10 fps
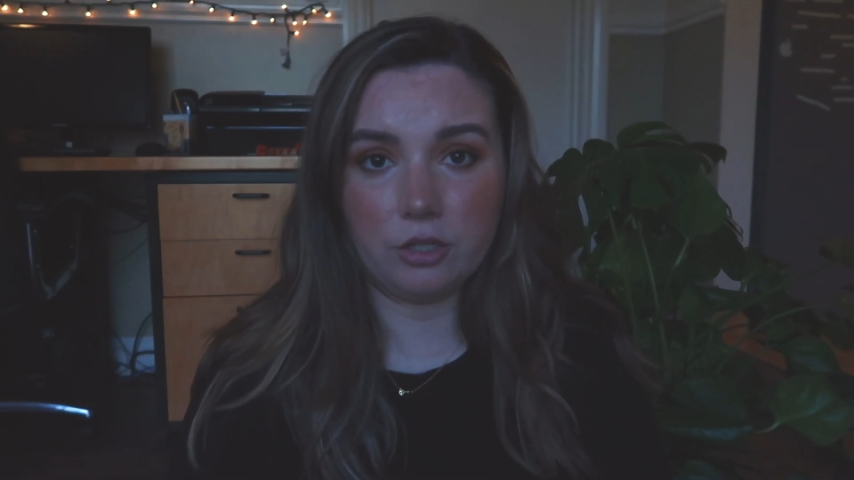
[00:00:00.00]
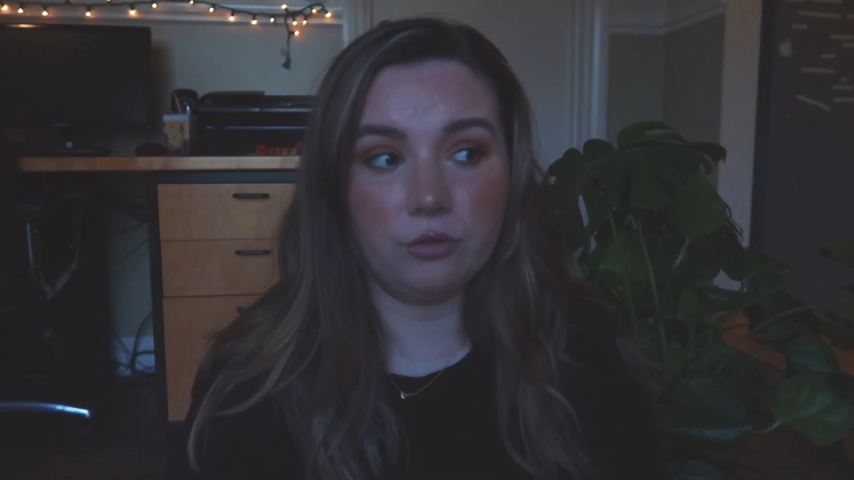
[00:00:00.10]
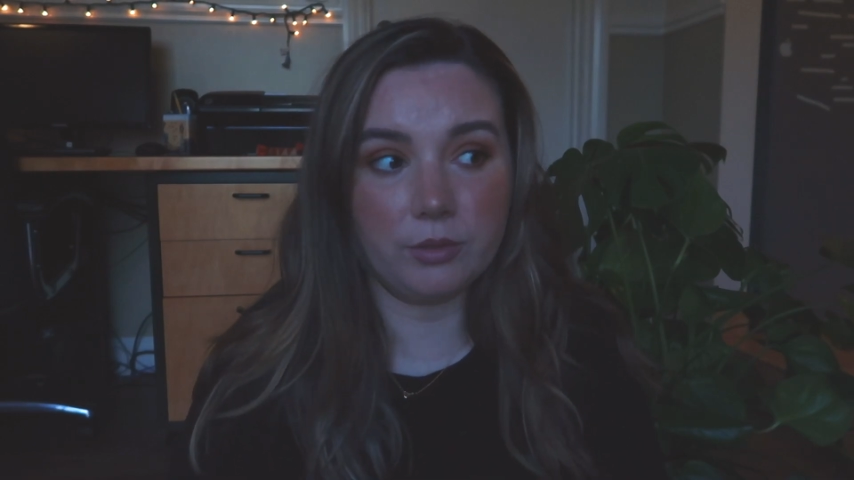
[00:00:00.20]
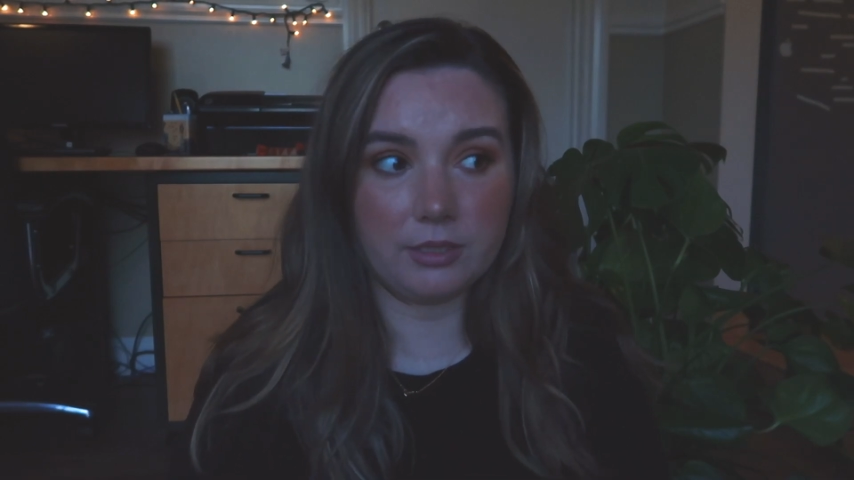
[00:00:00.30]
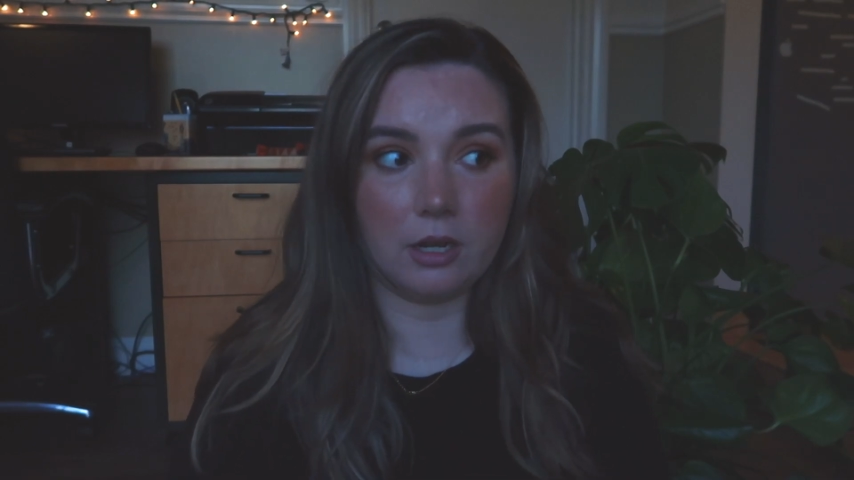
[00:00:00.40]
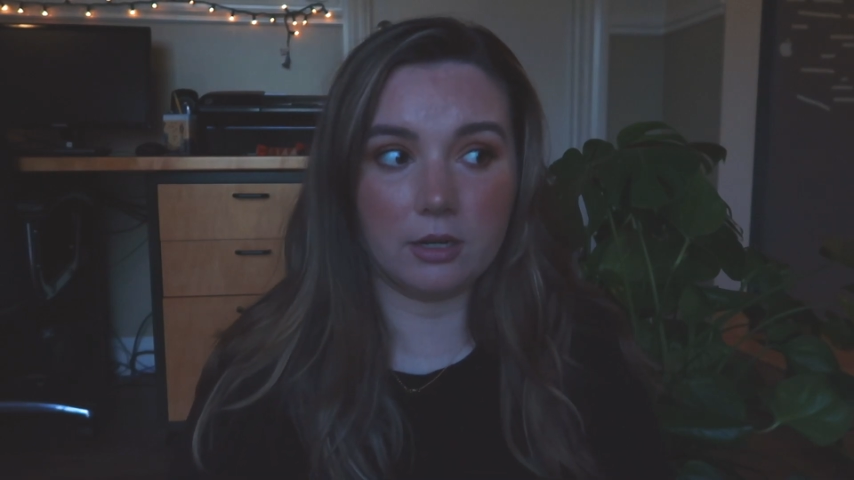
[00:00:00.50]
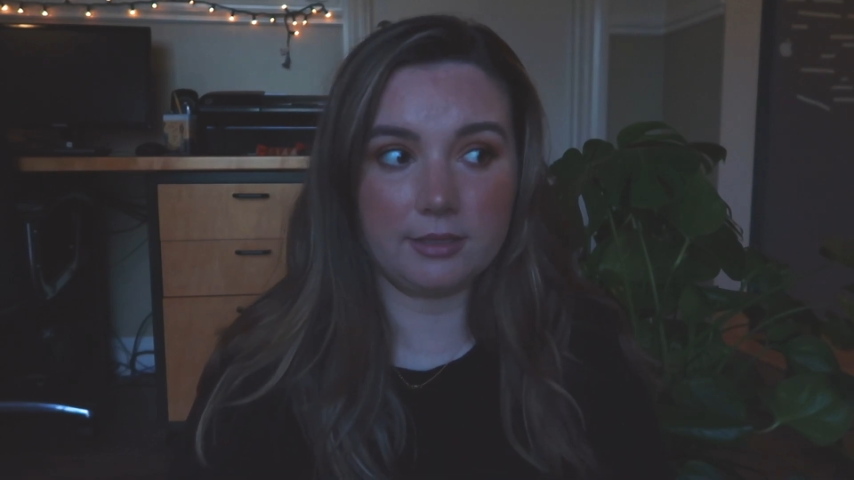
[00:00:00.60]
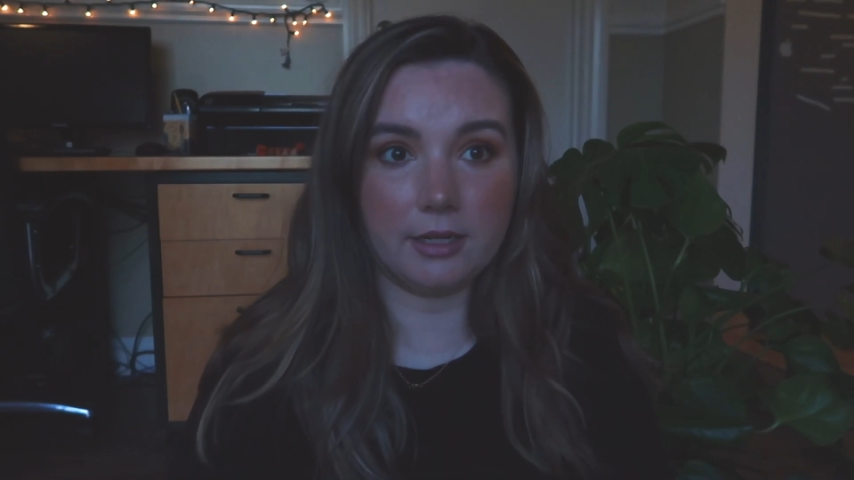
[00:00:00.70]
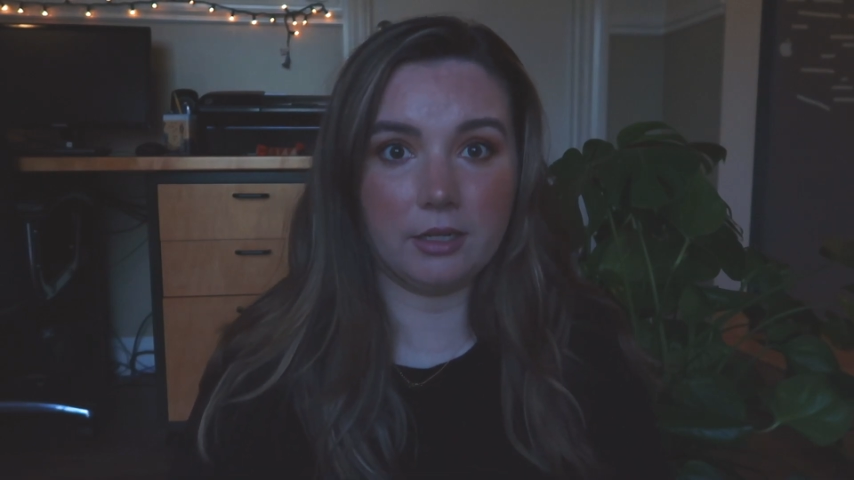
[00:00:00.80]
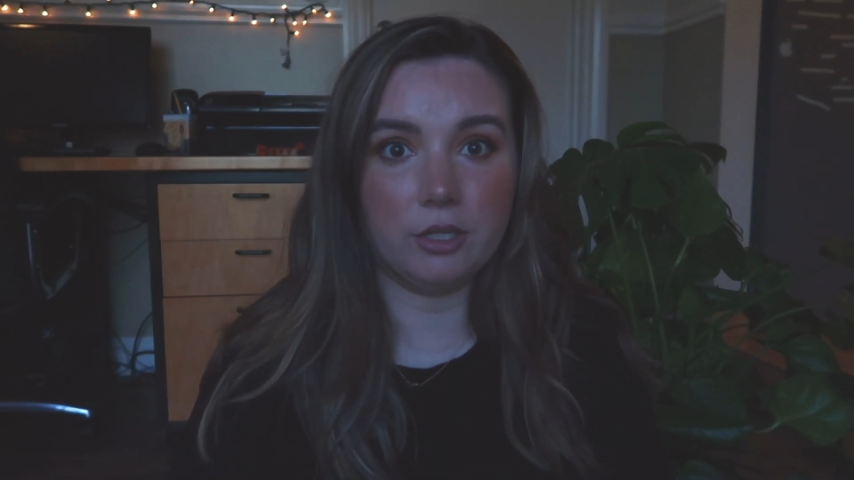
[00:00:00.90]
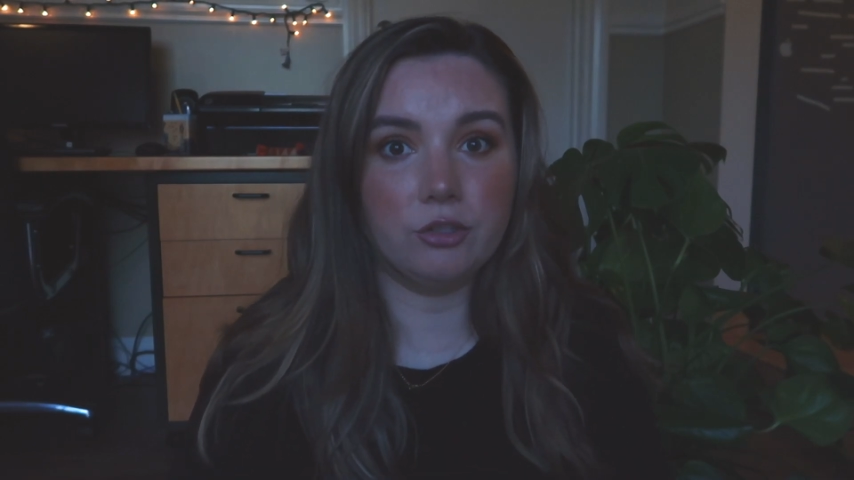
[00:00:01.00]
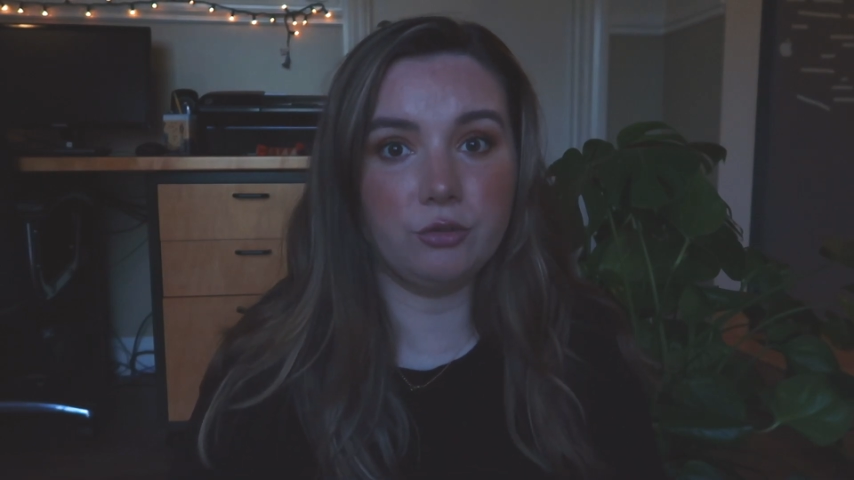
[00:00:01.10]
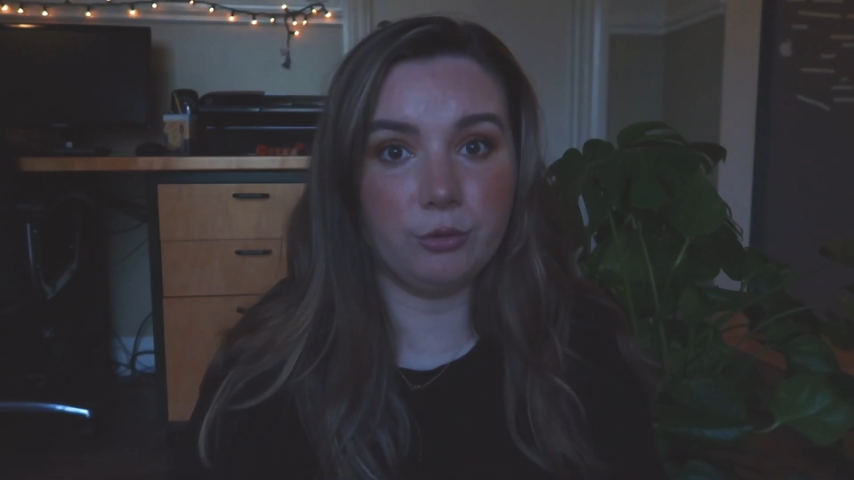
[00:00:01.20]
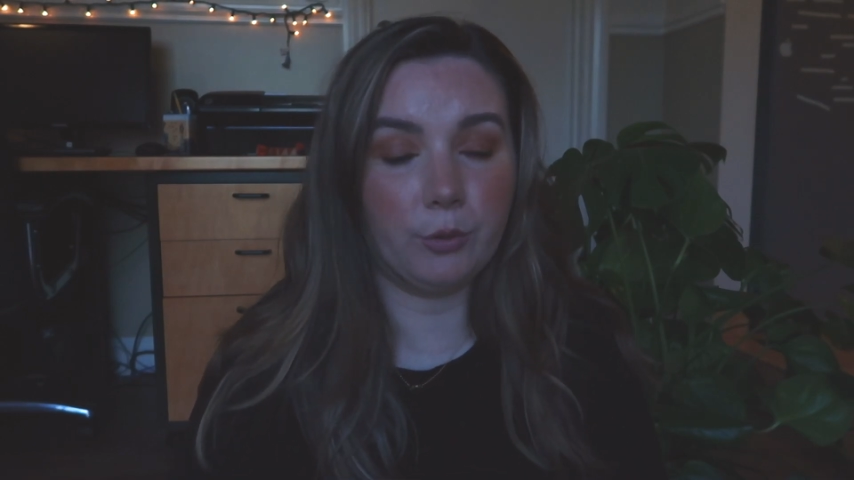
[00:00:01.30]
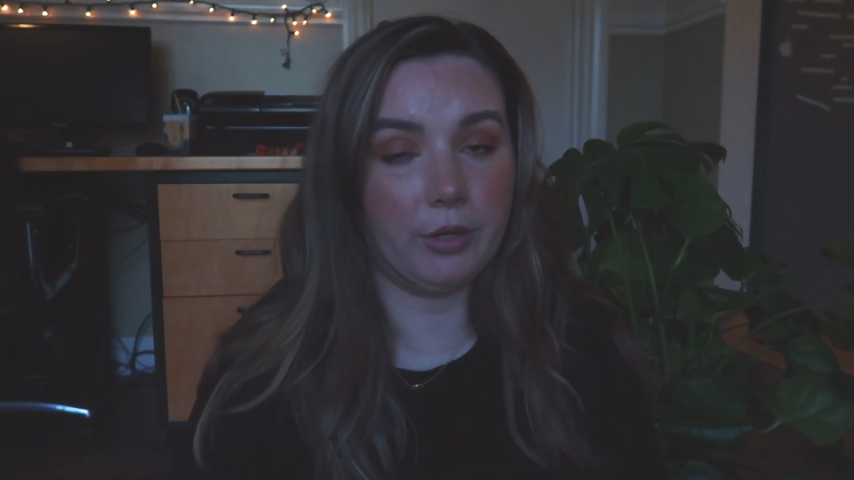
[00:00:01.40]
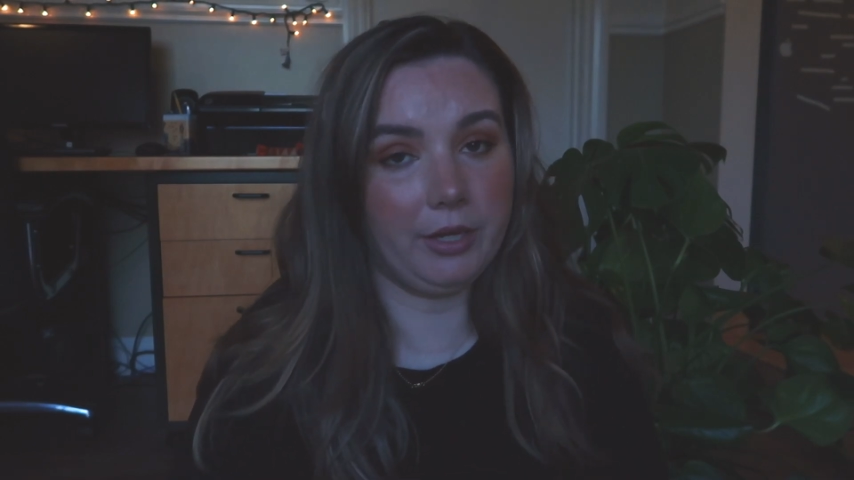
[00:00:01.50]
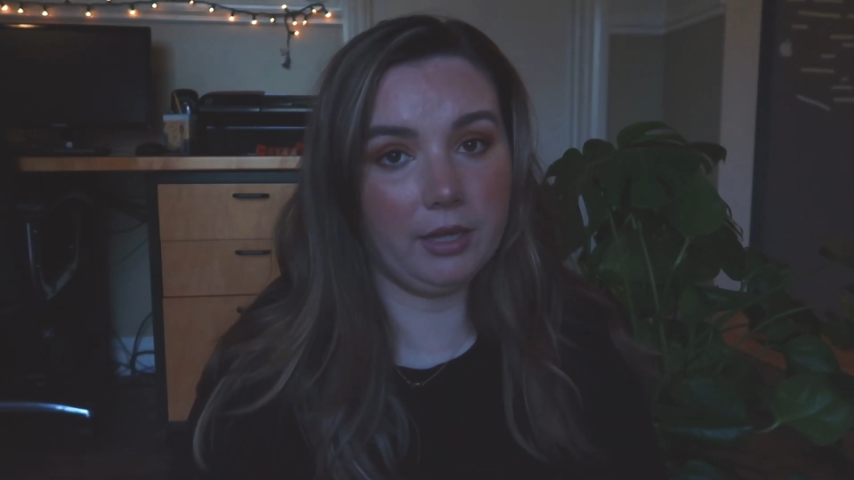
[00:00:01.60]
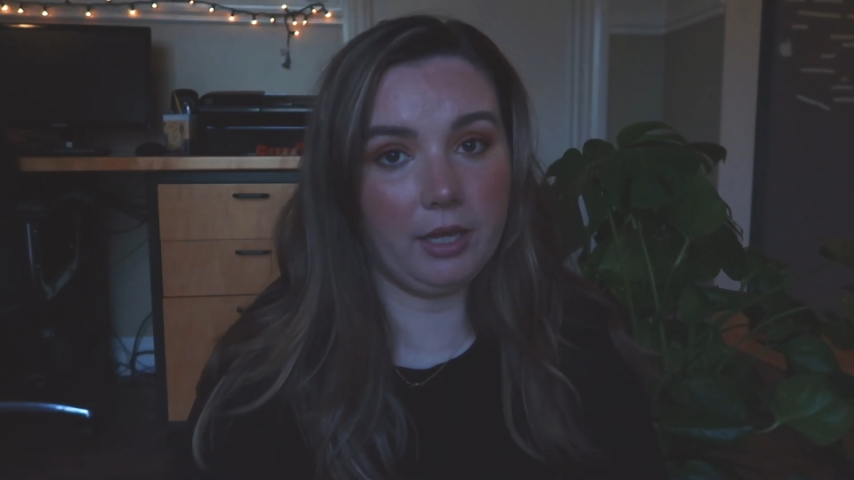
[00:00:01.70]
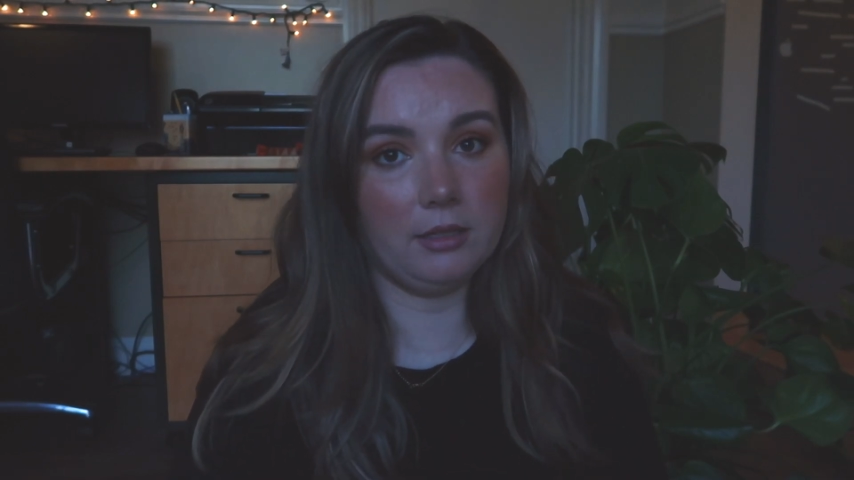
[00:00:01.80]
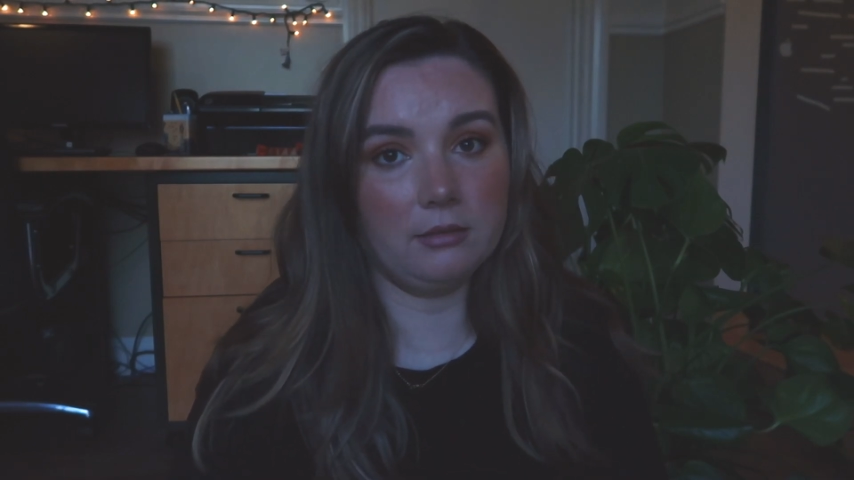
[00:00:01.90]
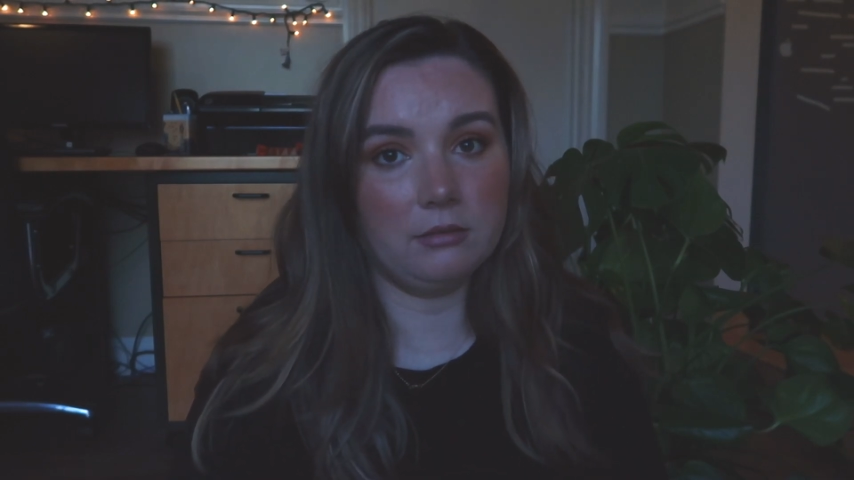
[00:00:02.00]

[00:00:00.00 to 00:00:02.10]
who is toxic to your healing.